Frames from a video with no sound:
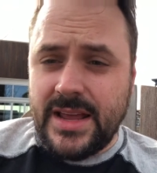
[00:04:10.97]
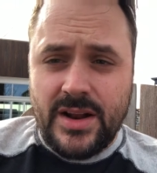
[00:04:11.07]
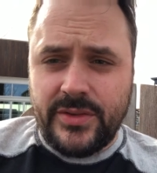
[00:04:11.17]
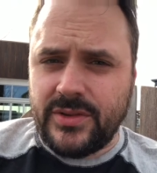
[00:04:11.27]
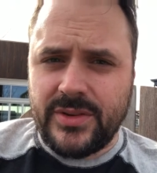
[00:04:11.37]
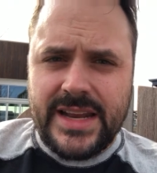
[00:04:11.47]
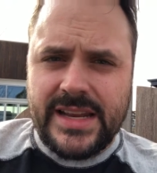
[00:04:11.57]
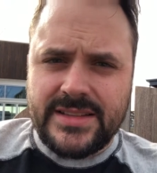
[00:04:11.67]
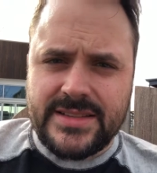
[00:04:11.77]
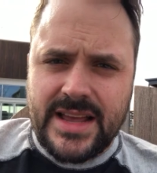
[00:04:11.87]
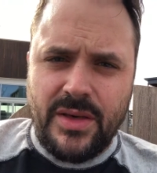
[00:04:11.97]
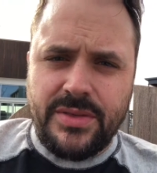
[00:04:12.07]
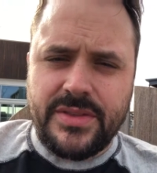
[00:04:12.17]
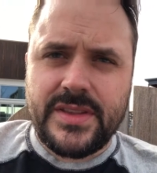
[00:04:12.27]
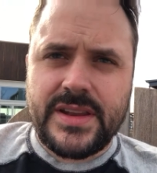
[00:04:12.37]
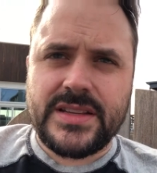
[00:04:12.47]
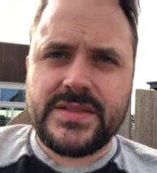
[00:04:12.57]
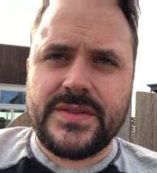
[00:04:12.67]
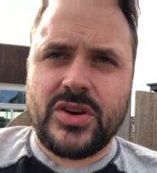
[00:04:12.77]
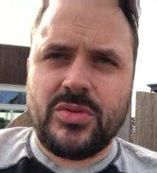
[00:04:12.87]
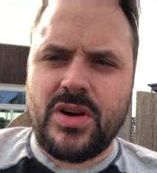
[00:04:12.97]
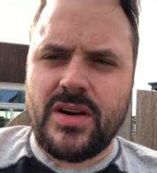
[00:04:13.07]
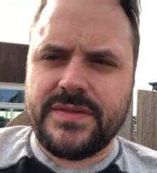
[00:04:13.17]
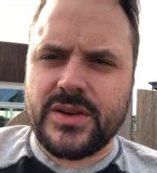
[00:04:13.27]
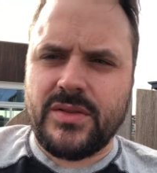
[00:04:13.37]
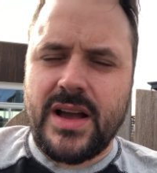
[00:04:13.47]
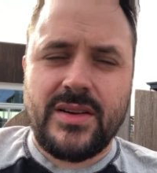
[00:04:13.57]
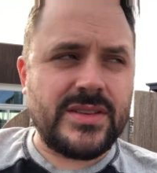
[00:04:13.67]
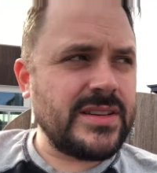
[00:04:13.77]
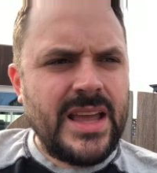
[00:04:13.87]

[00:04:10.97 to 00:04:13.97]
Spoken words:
and also getting South, the next film, off the ground.